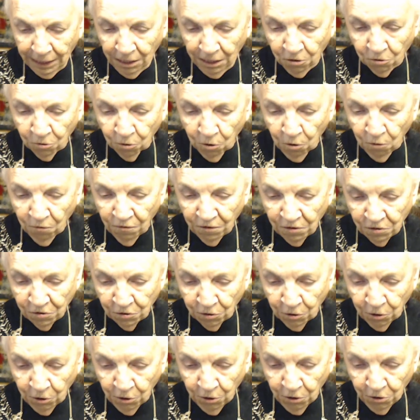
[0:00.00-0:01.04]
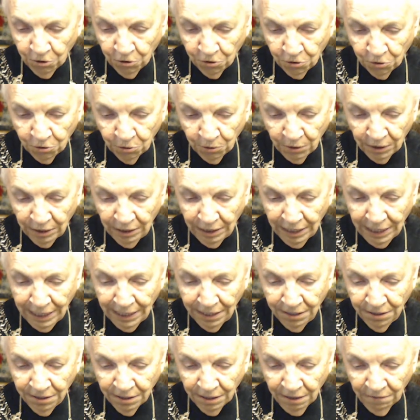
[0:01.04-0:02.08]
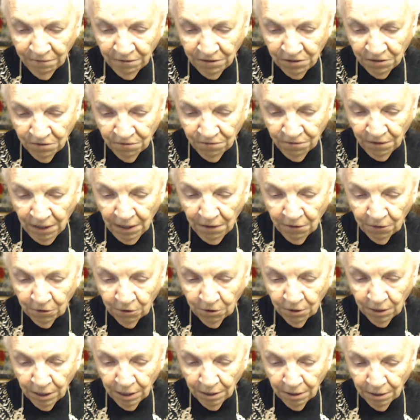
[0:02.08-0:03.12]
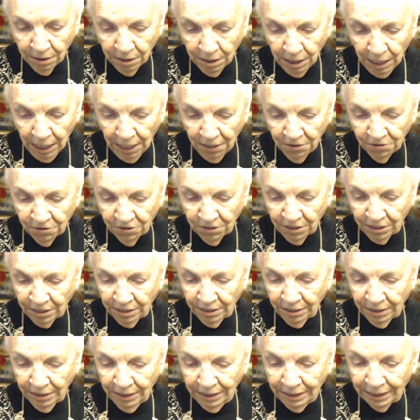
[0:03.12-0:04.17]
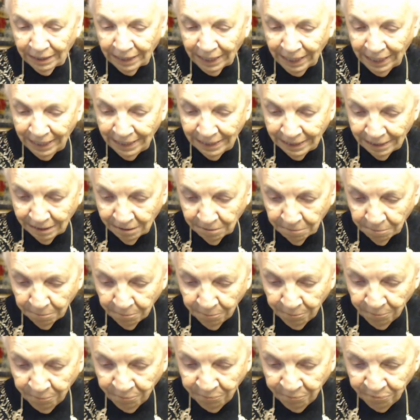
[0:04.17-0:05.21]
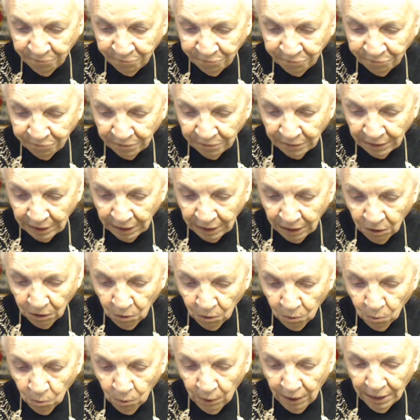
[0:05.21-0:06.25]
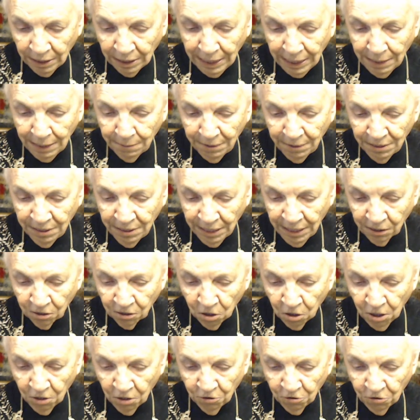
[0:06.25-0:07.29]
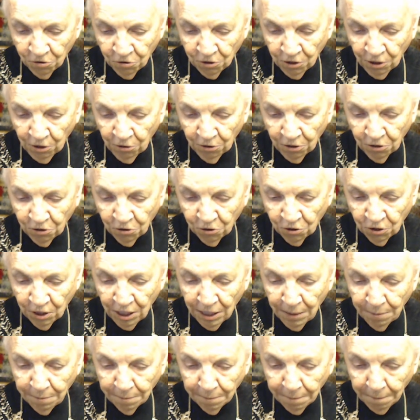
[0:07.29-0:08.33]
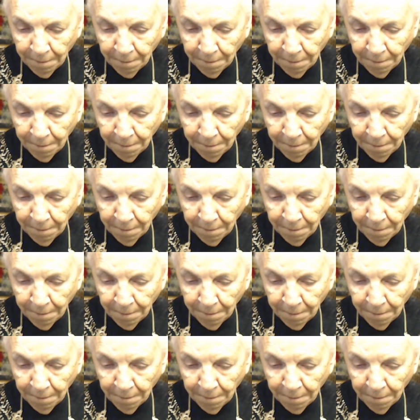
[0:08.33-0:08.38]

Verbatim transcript: he drove his herds to the land of his father Isaac in Canaan. When Laban had gone to shear his sheep,